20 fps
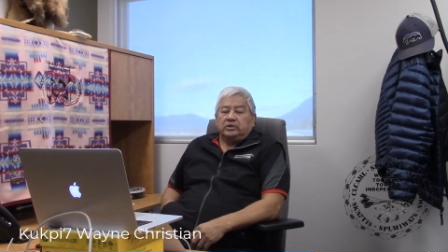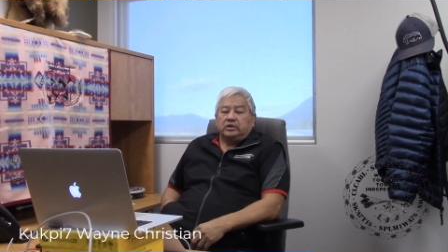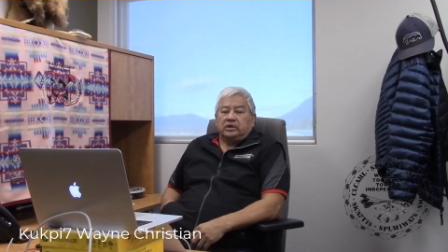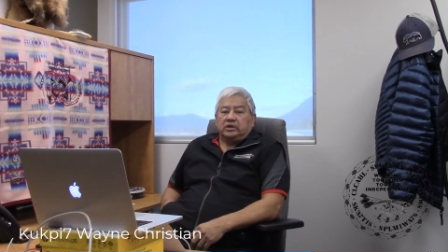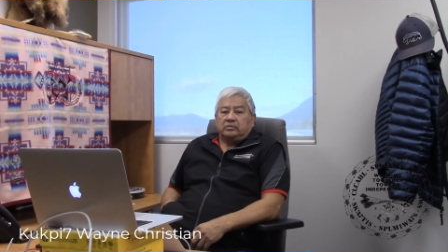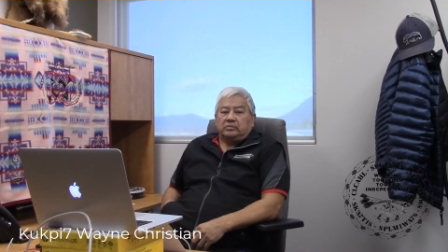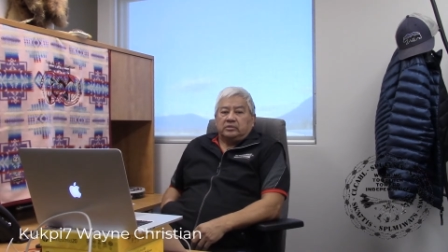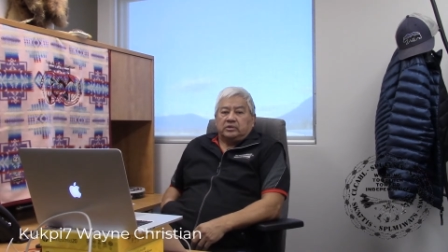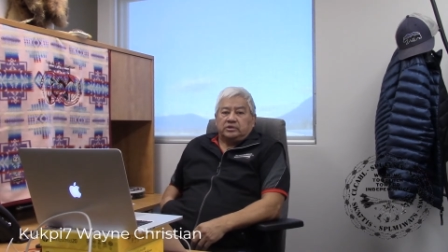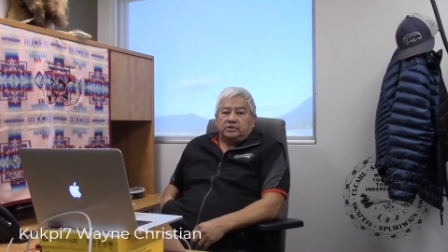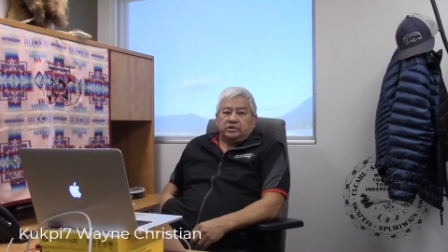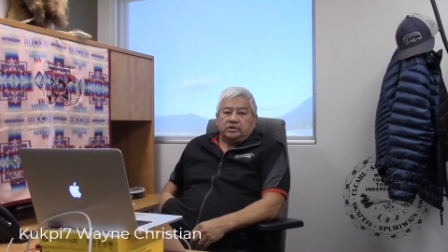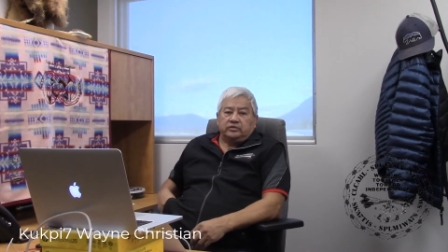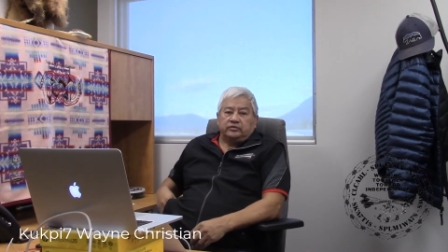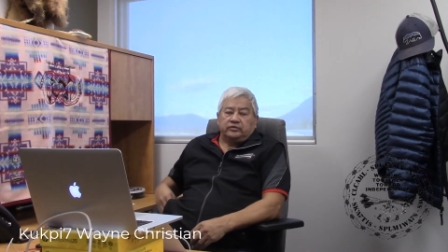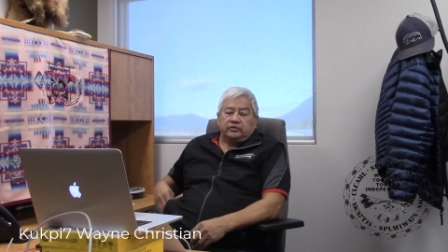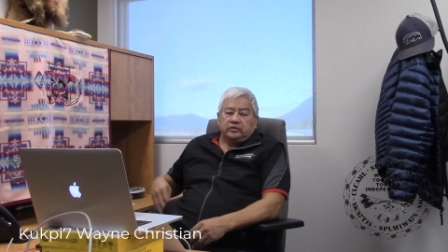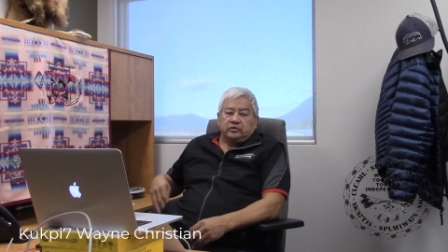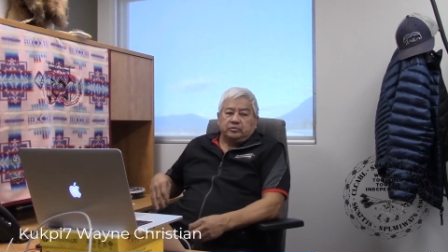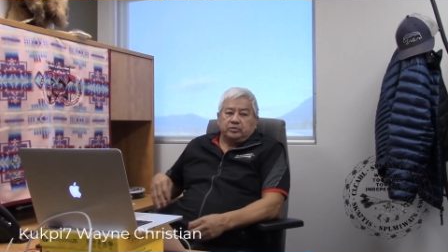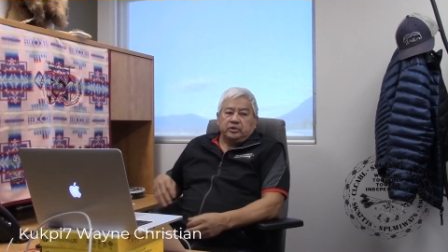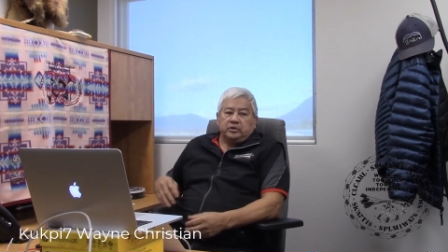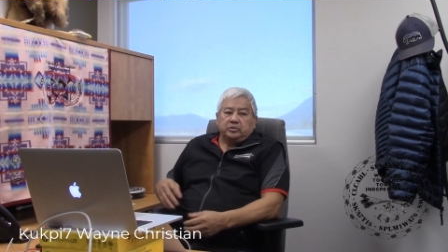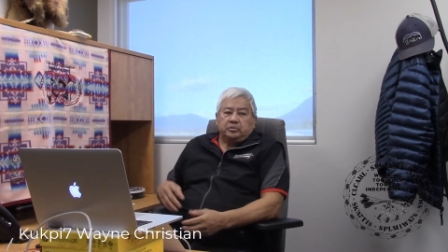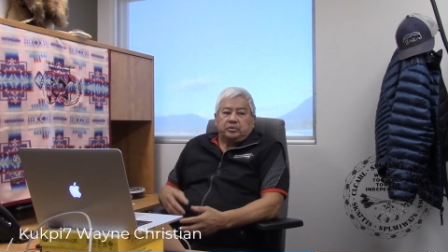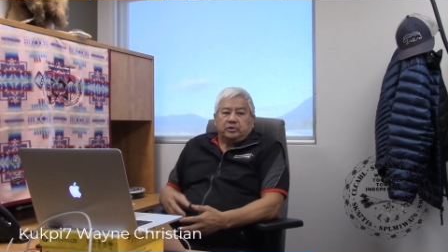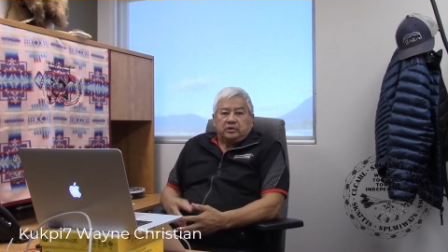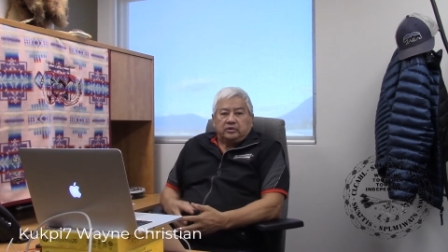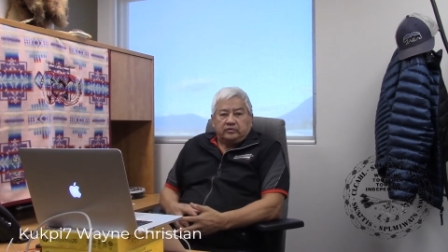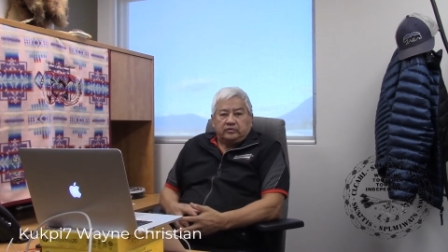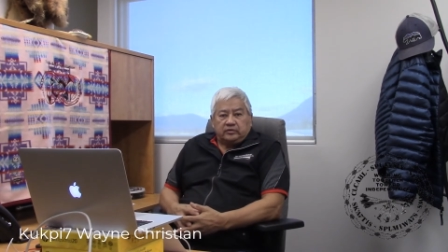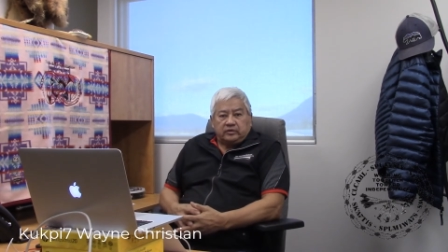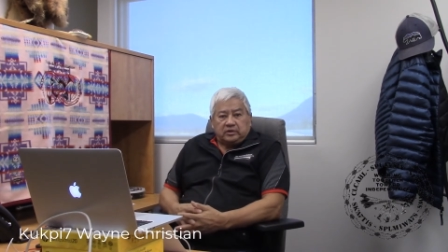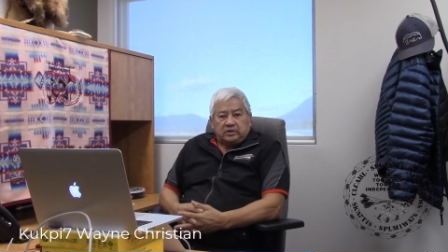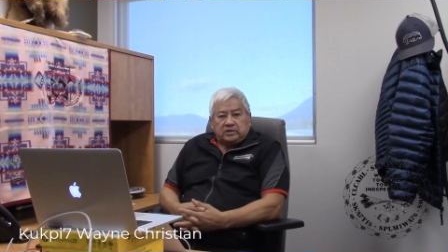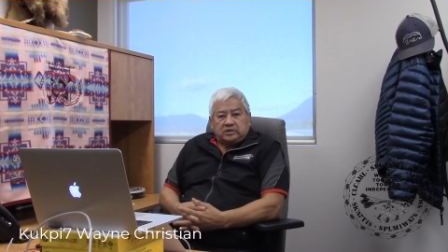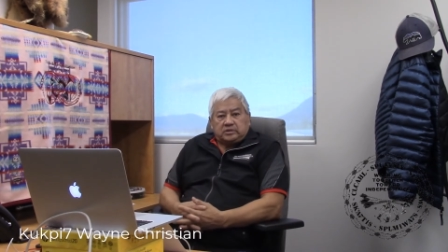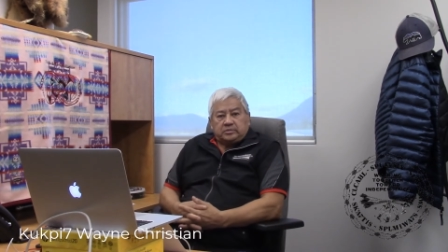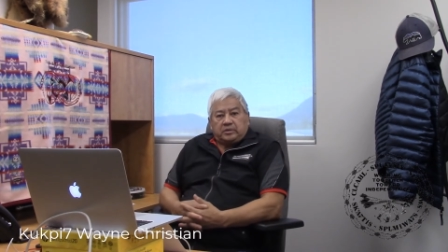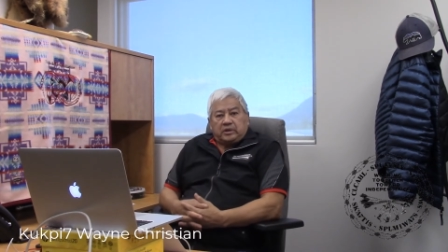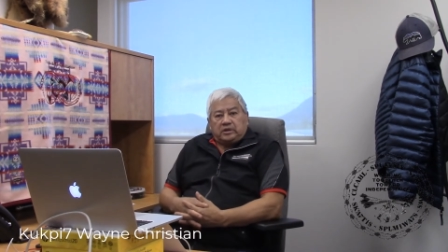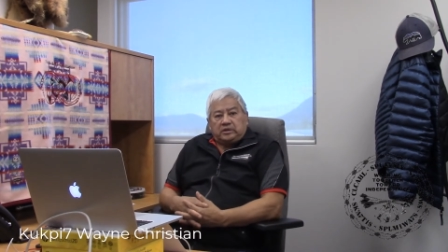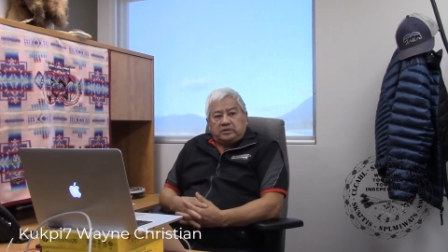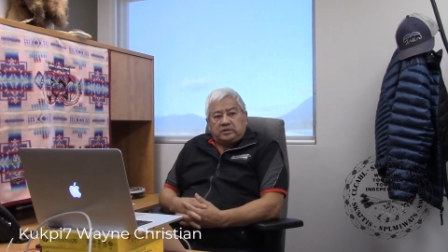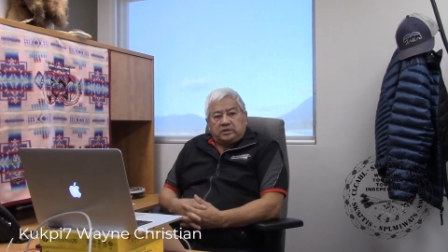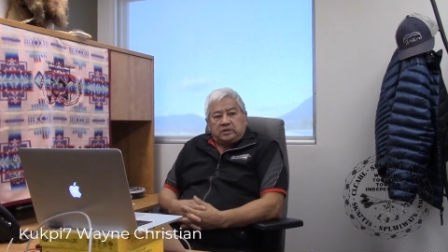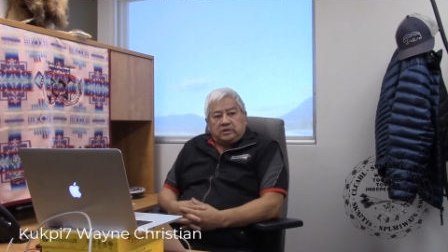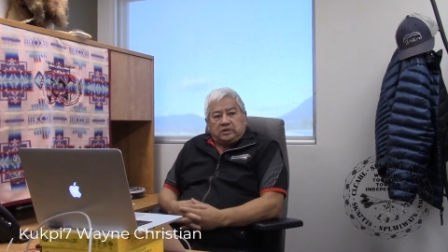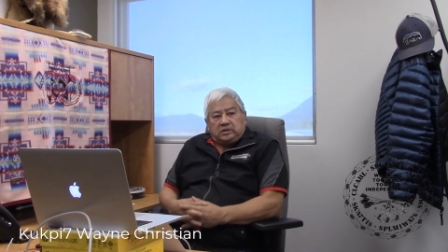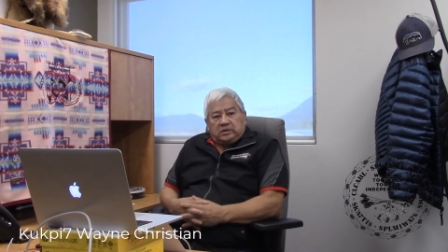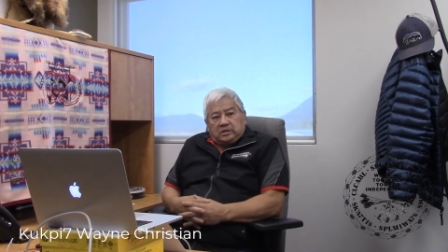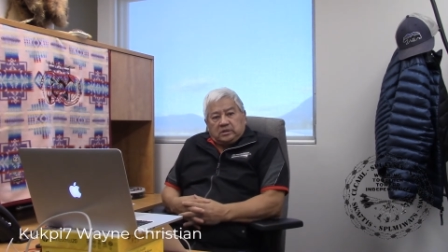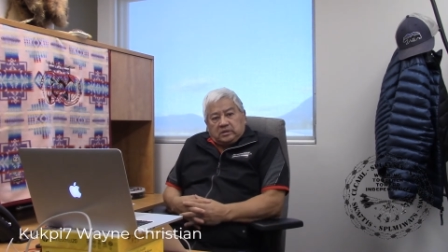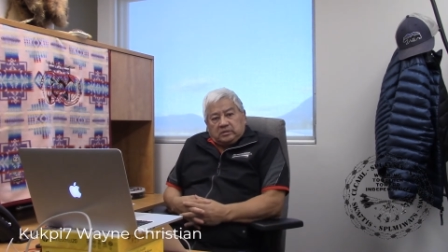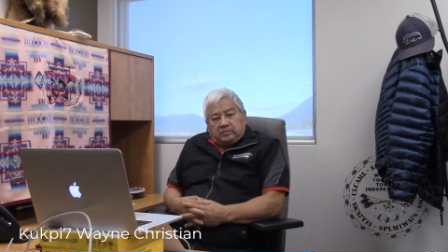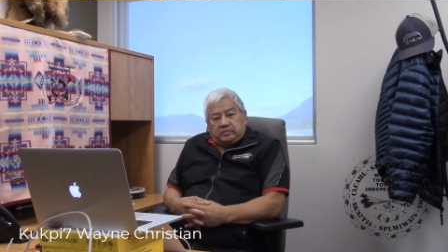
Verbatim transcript: I'm the chief of the people of uh, Splatsin.